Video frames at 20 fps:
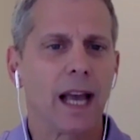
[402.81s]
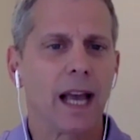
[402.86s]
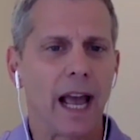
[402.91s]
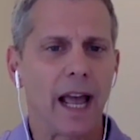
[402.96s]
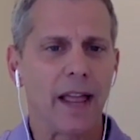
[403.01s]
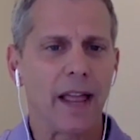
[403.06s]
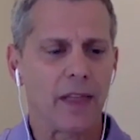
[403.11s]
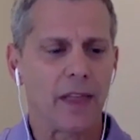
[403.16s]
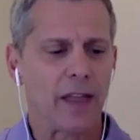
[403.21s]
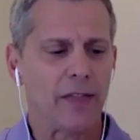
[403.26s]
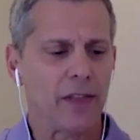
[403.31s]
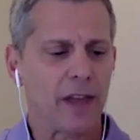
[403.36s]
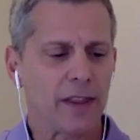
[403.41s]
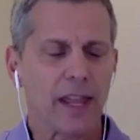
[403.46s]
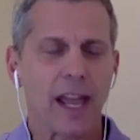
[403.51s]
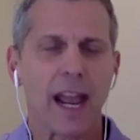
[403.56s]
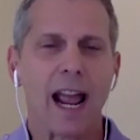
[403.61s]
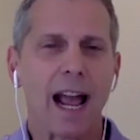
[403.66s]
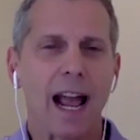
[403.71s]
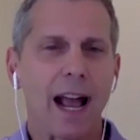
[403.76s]
And then
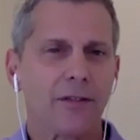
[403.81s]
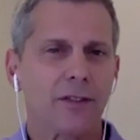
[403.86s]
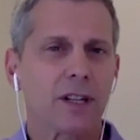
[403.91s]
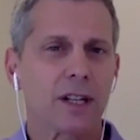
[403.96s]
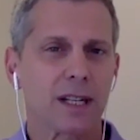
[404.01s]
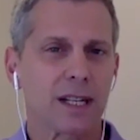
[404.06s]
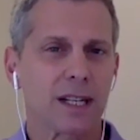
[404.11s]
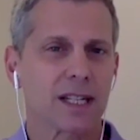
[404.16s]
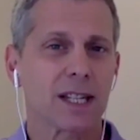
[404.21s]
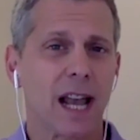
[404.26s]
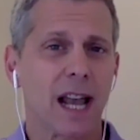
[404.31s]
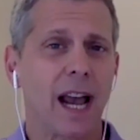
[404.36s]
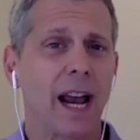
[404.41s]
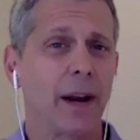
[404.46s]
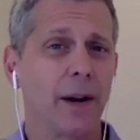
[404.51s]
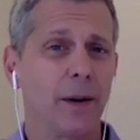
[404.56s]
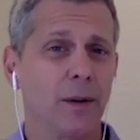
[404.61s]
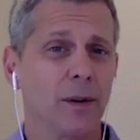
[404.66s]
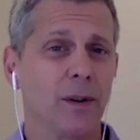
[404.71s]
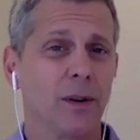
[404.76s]
they have to decide